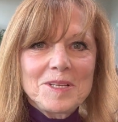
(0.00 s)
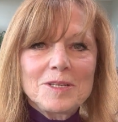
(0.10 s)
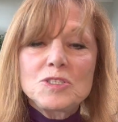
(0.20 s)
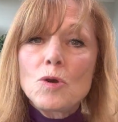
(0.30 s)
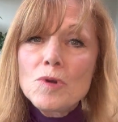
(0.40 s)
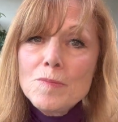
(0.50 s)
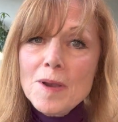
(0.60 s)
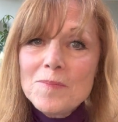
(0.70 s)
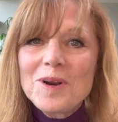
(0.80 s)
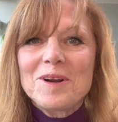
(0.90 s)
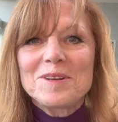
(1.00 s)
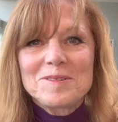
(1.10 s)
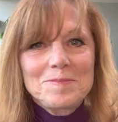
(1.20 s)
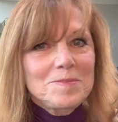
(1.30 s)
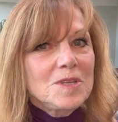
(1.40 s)
So remember,
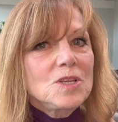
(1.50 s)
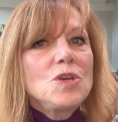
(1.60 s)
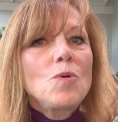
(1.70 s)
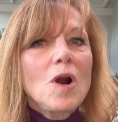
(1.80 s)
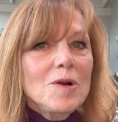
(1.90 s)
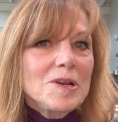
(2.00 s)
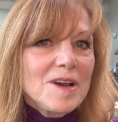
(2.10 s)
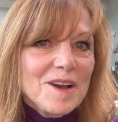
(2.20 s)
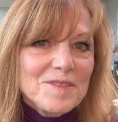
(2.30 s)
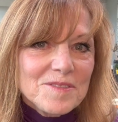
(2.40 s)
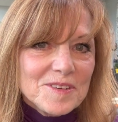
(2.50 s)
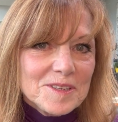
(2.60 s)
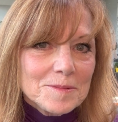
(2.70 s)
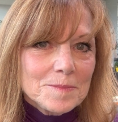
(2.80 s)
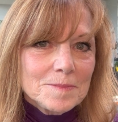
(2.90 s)
you are enough,
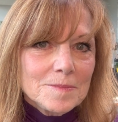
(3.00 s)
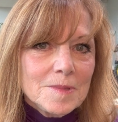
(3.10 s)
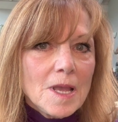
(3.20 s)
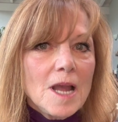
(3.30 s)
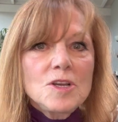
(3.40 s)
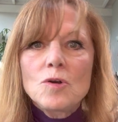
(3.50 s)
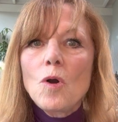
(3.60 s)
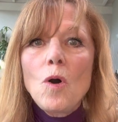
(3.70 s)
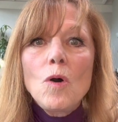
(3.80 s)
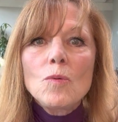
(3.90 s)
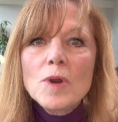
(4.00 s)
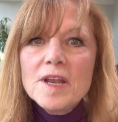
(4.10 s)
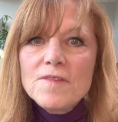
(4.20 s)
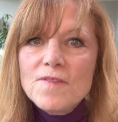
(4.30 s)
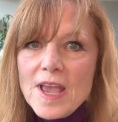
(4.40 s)
and you're
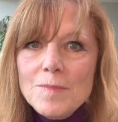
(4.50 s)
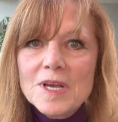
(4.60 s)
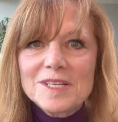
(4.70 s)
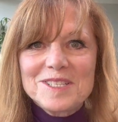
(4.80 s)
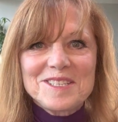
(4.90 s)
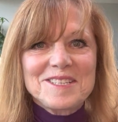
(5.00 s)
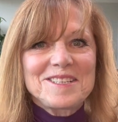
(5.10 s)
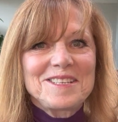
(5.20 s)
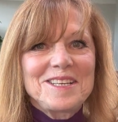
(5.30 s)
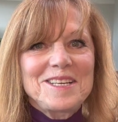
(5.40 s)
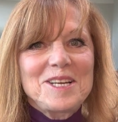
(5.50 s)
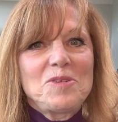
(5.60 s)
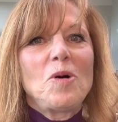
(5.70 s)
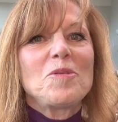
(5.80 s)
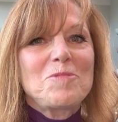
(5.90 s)
already famous in
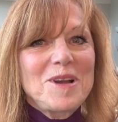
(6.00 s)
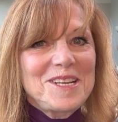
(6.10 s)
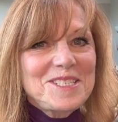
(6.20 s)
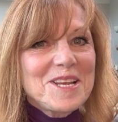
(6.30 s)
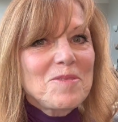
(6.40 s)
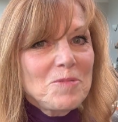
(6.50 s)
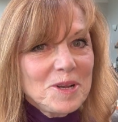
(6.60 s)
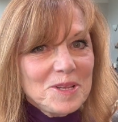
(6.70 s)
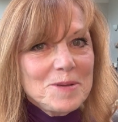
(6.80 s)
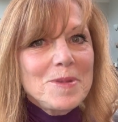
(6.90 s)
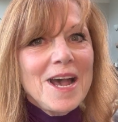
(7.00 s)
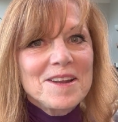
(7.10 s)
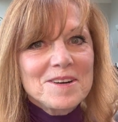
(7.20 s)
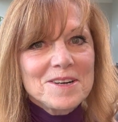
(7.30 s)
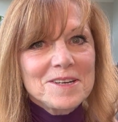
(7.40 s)
all the ways that really
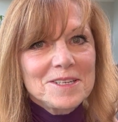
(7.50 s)
matter.